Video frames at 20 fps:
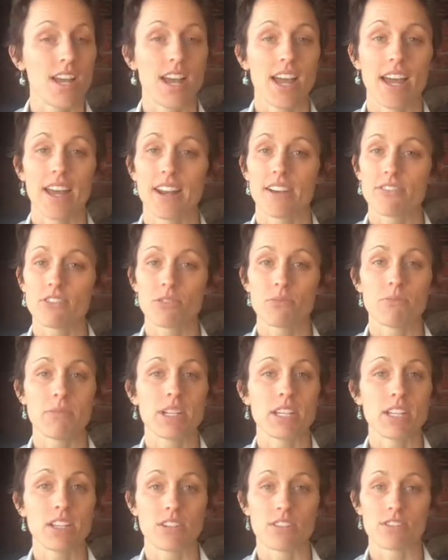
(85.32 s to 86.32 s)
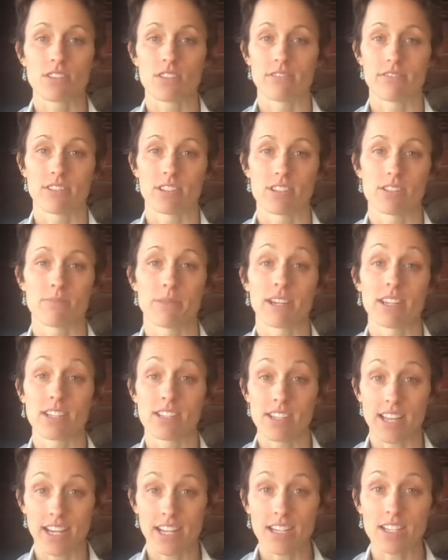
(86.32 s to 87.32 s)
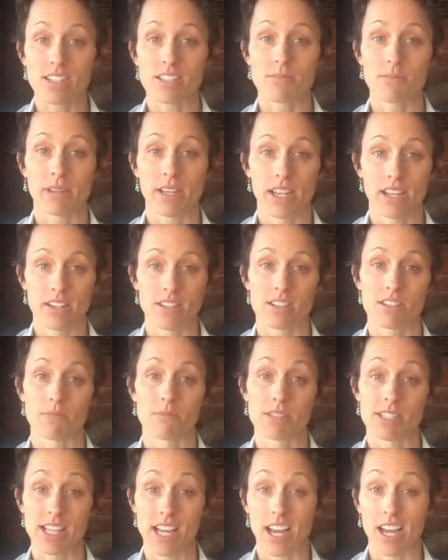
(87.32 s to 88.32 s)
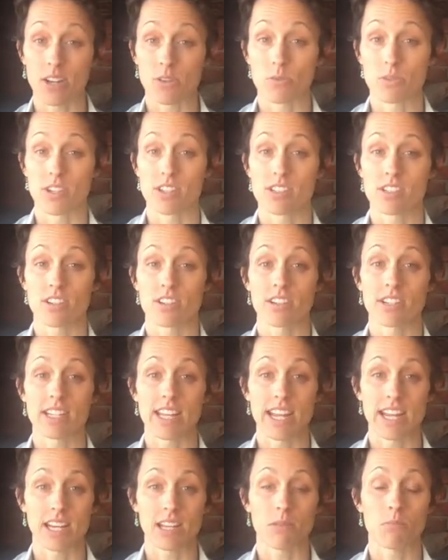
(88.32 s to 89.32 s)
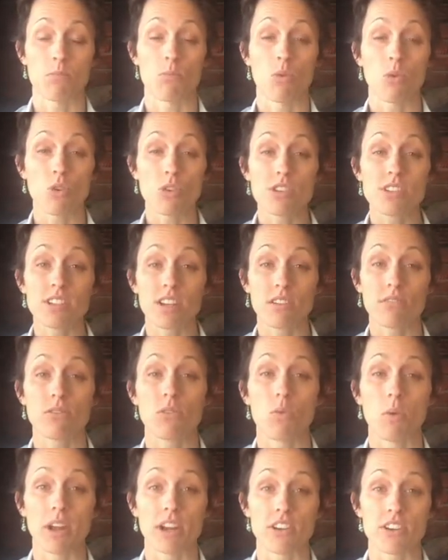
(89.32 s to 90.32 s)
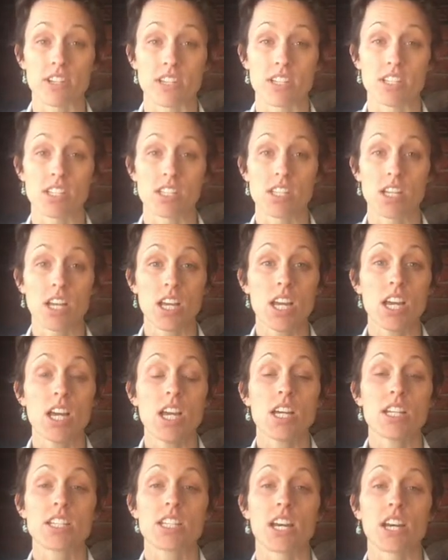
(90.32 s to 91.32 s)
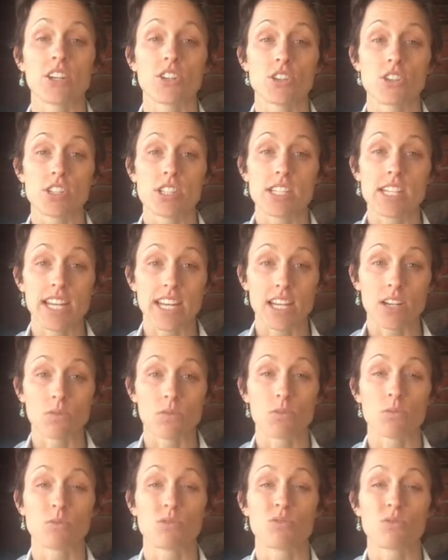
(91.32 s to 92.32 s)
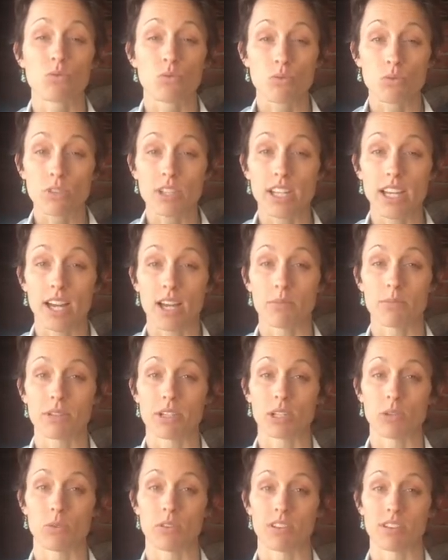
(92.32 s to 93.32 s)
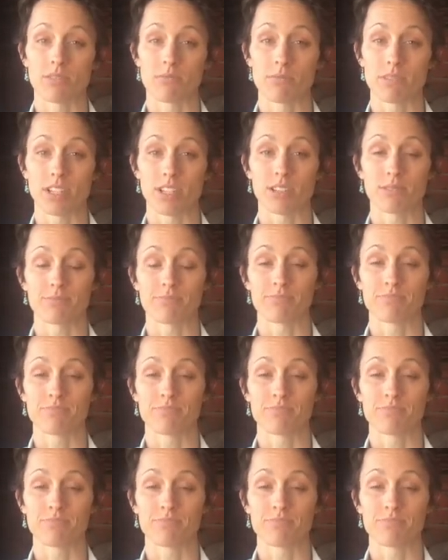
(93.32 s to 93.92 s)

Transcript: And after many years of this, my anxieties began to subside when I started gaining more self-awareness to understand what was truly happening within me.